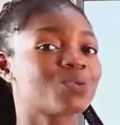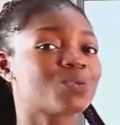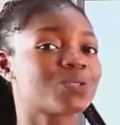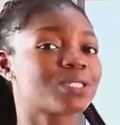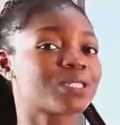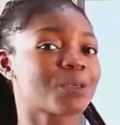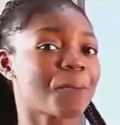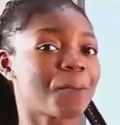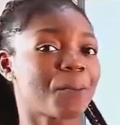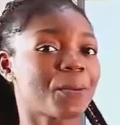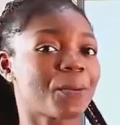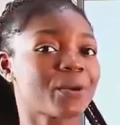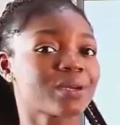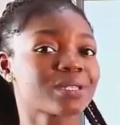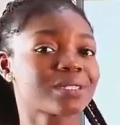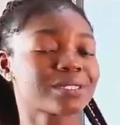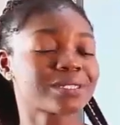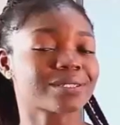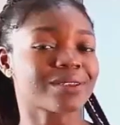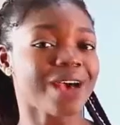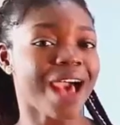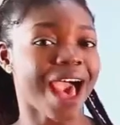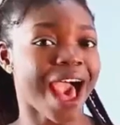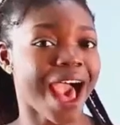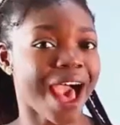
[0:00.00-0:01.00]
we're supposed
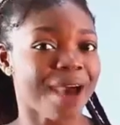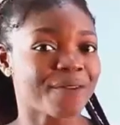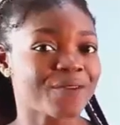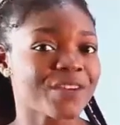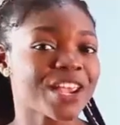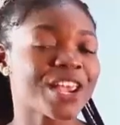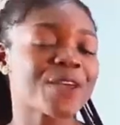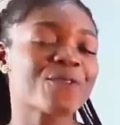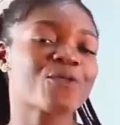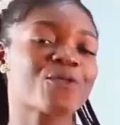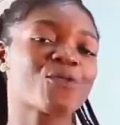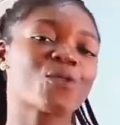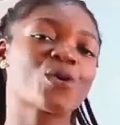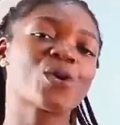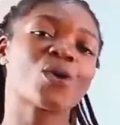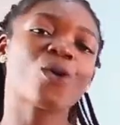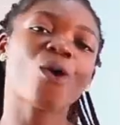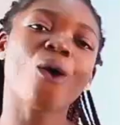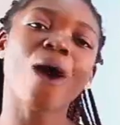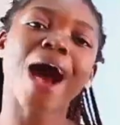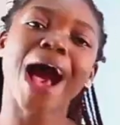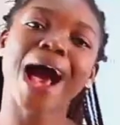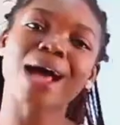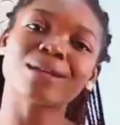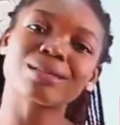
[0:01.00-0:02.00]
to have if we go
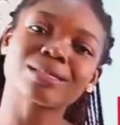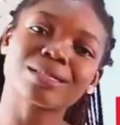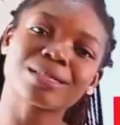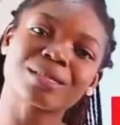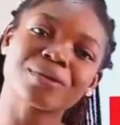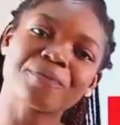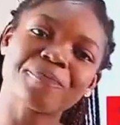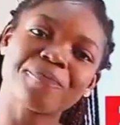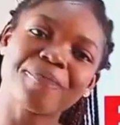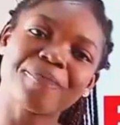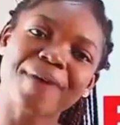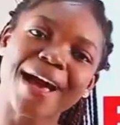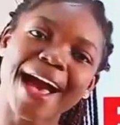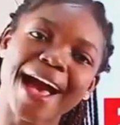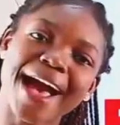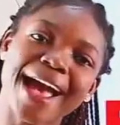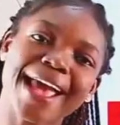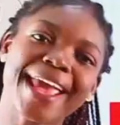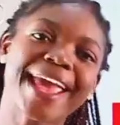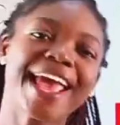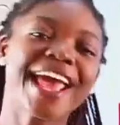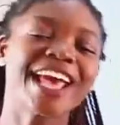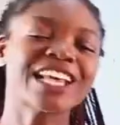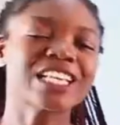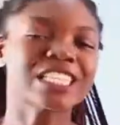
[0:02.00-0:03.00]
out to buy